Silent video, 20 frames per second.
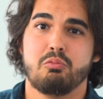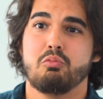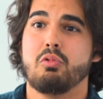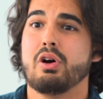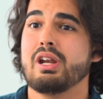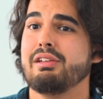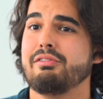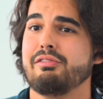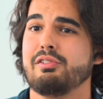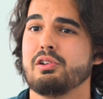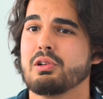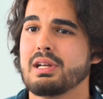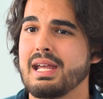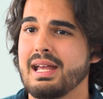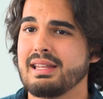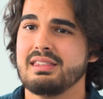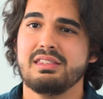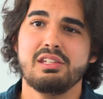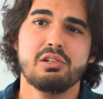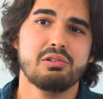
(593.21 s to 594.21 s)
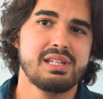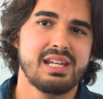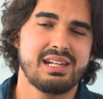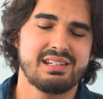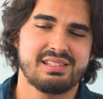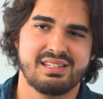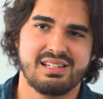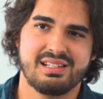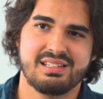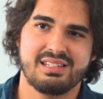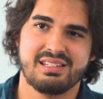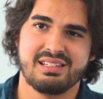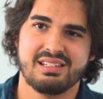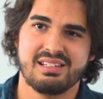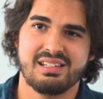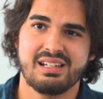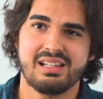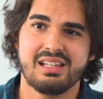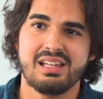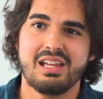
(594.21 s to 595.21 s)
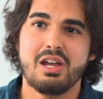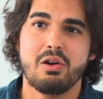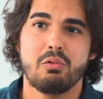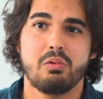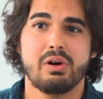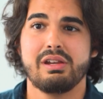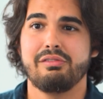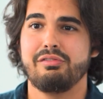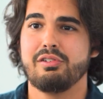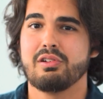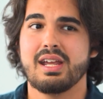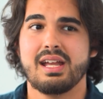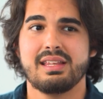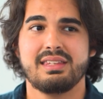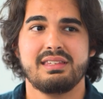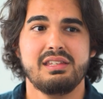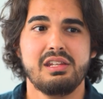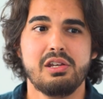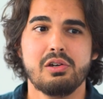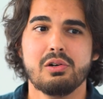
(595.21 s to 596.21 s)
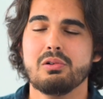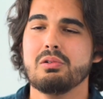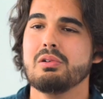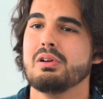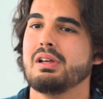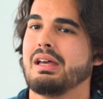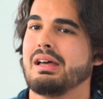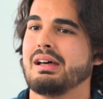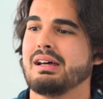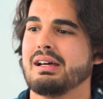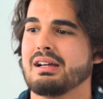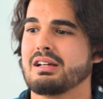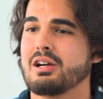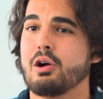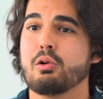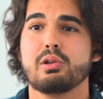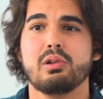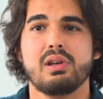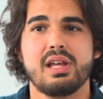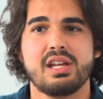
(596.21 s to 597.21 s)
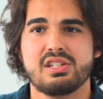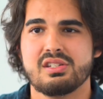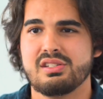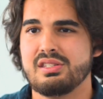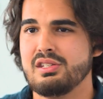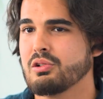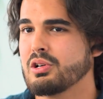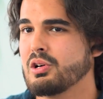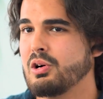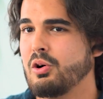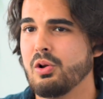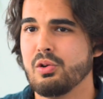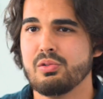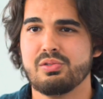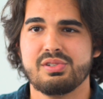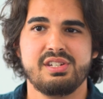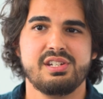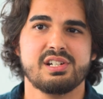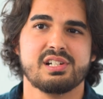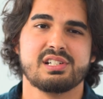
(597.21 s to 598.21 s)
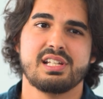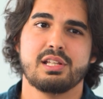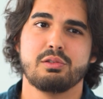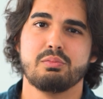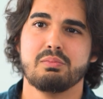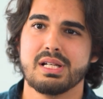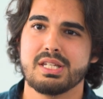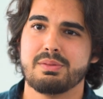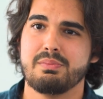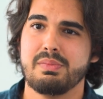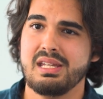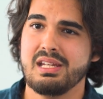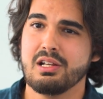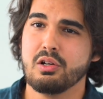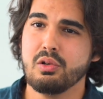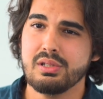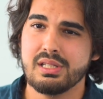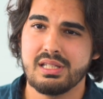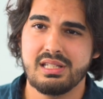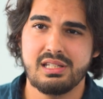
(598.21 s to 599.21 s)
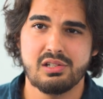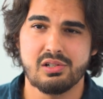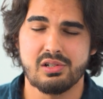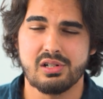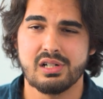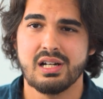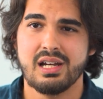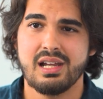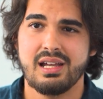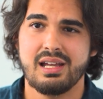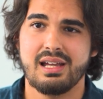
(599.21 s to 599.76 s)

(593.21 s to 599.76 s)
What if you get new data sets? Yeah? What if you get new calculations, new columns here that must be included in your